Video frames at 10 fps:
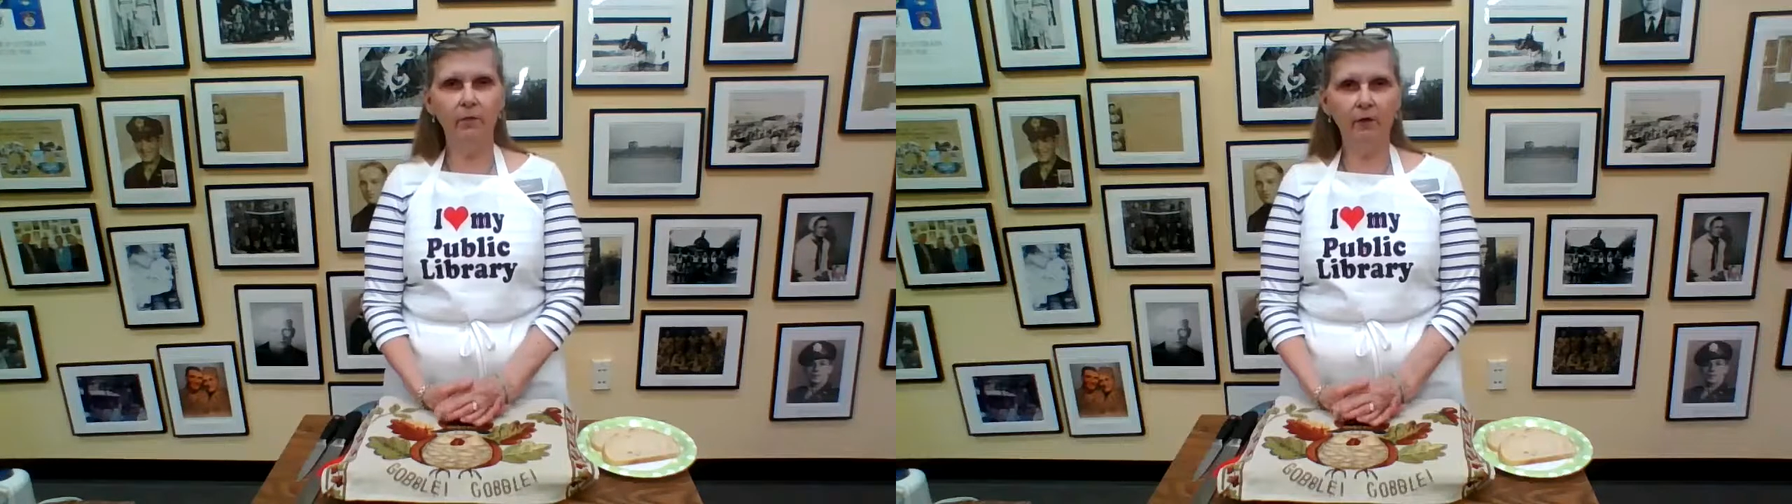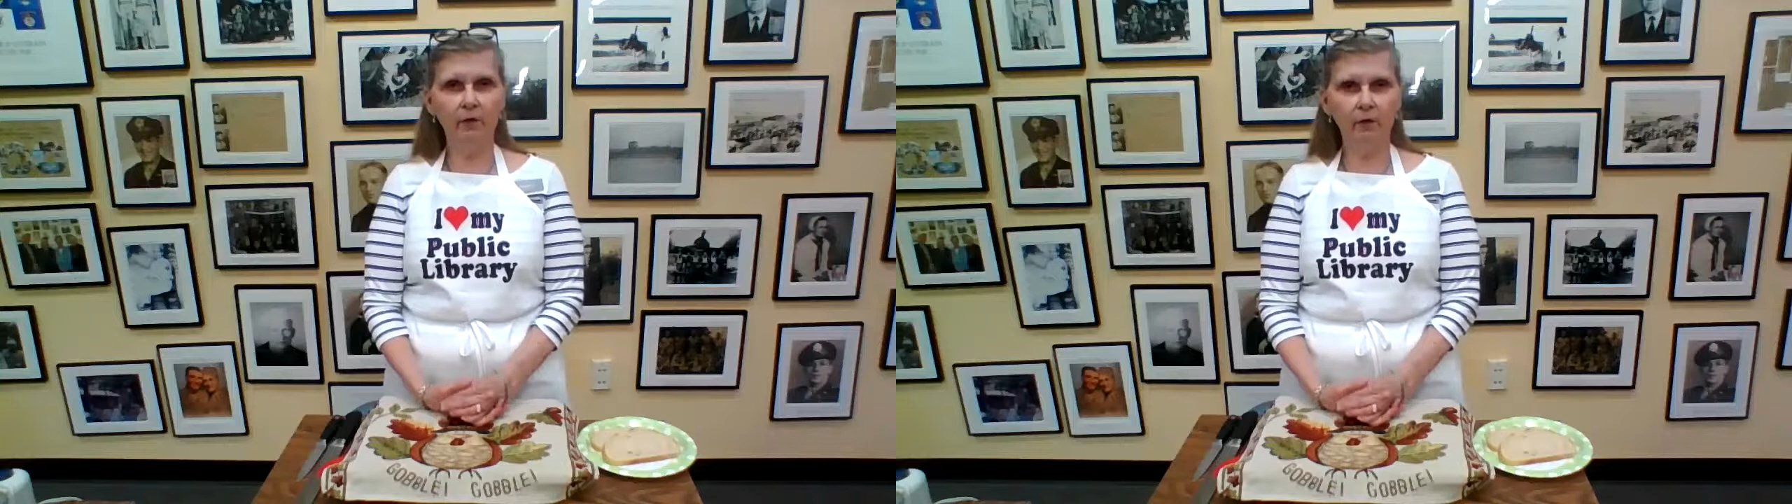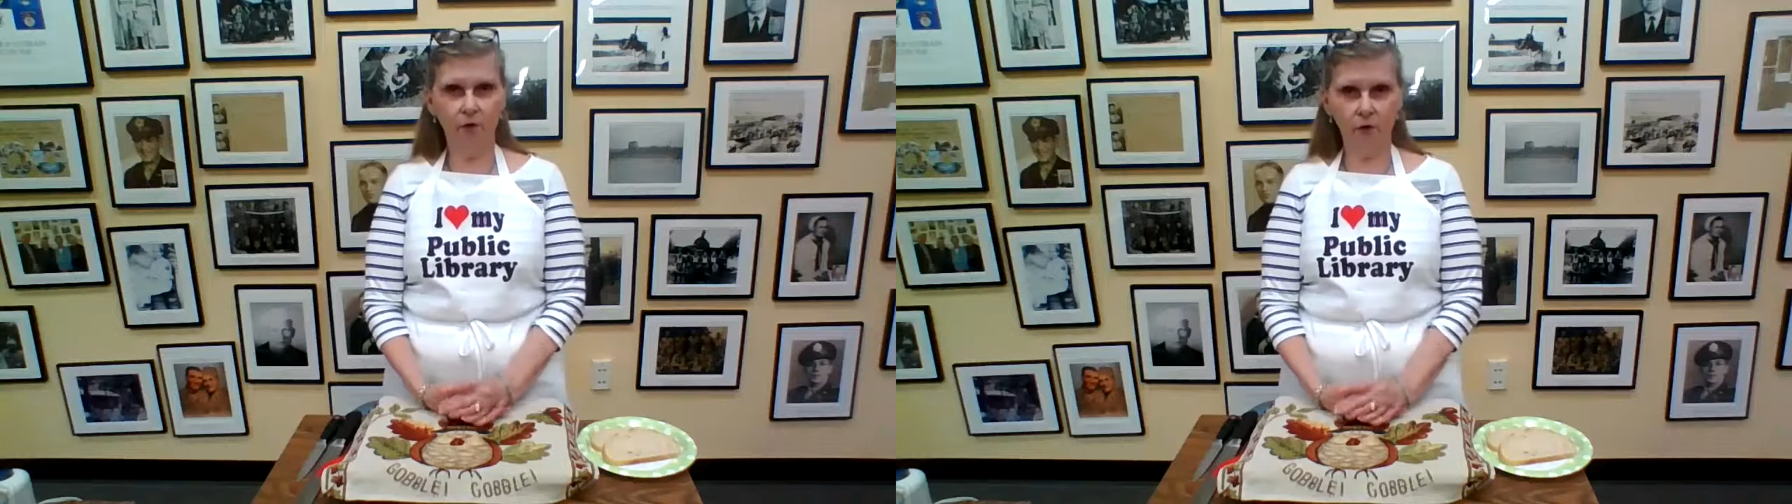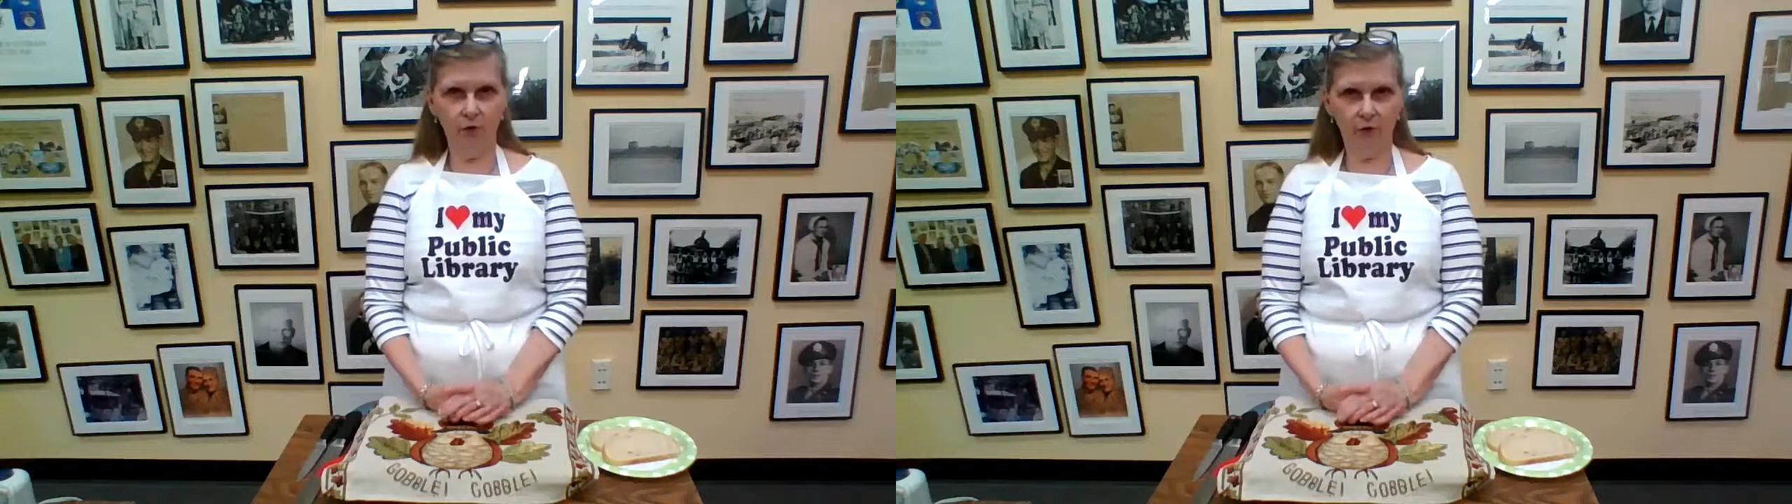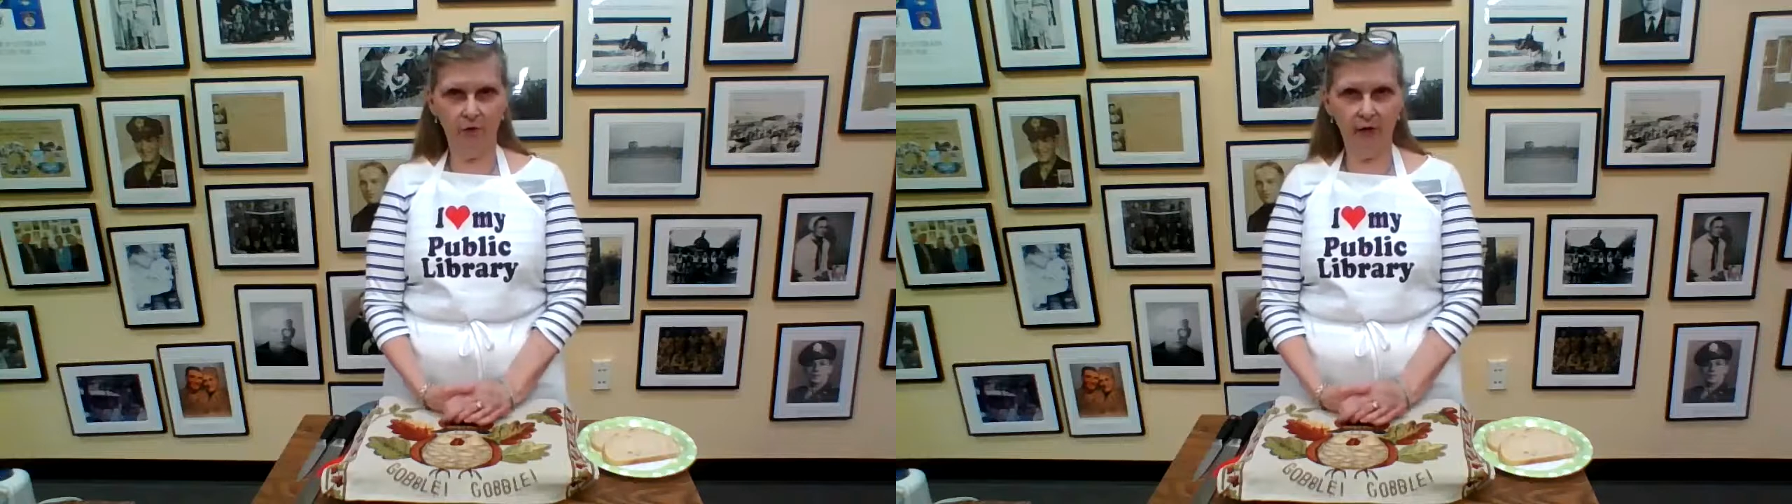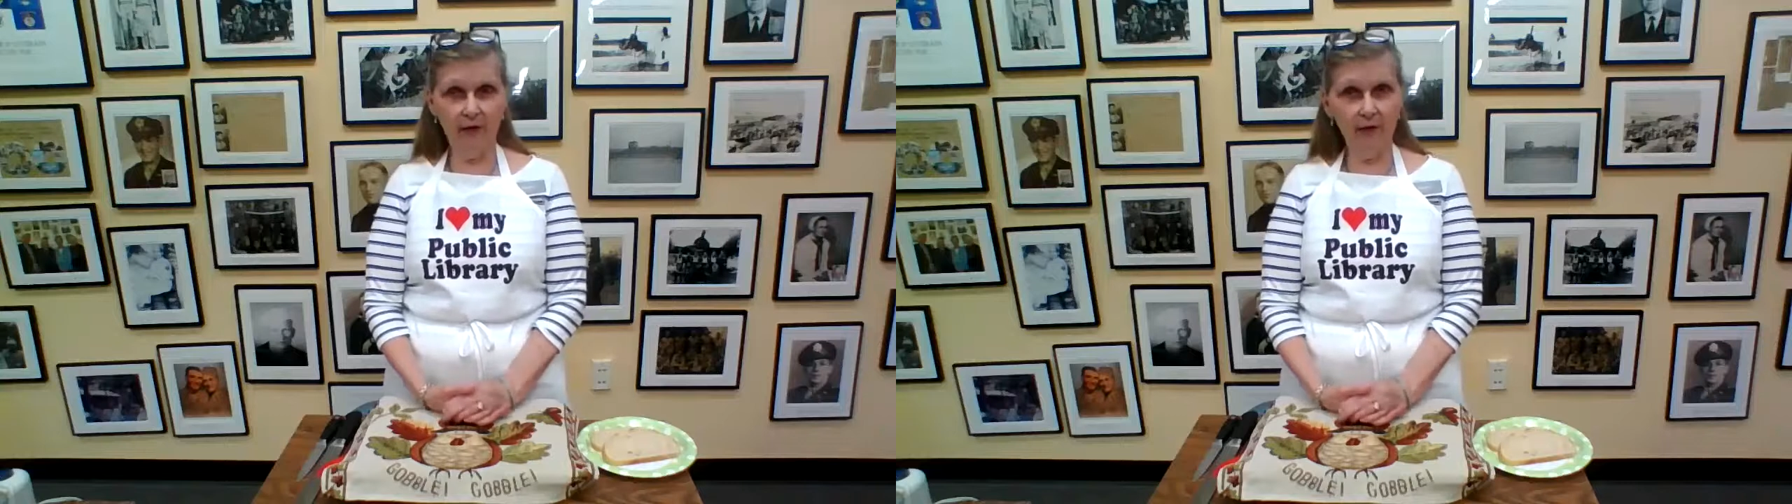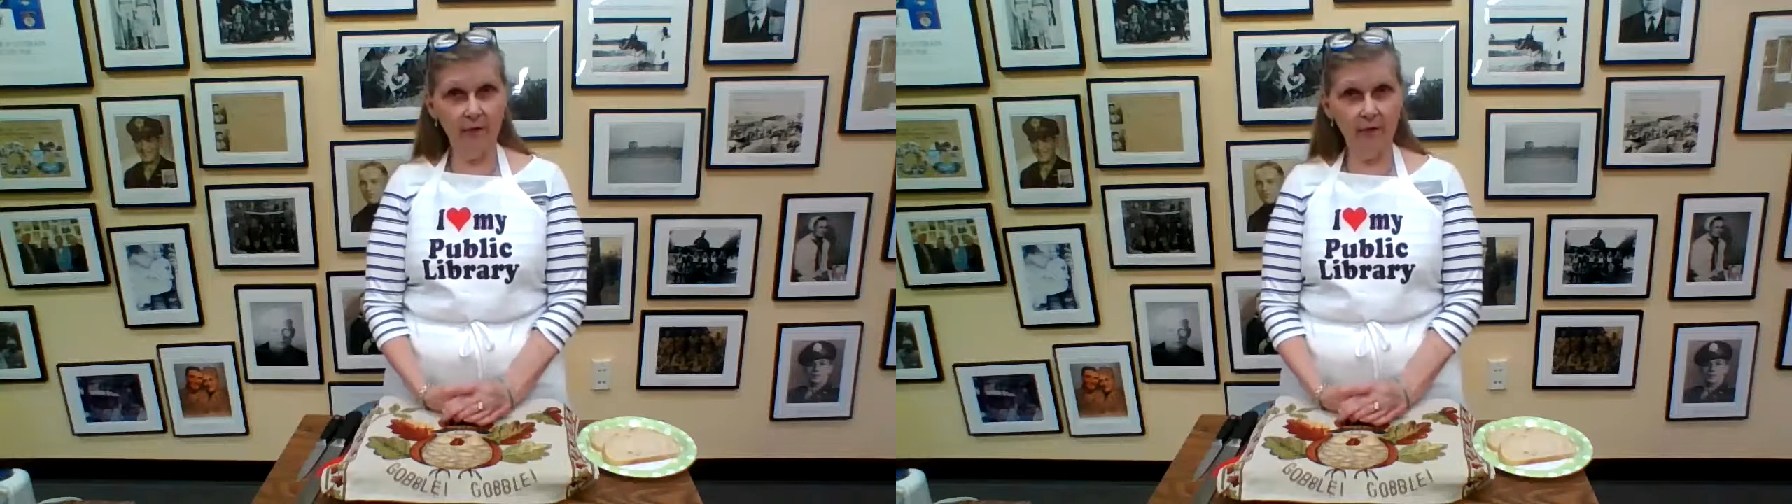big cookbook fan,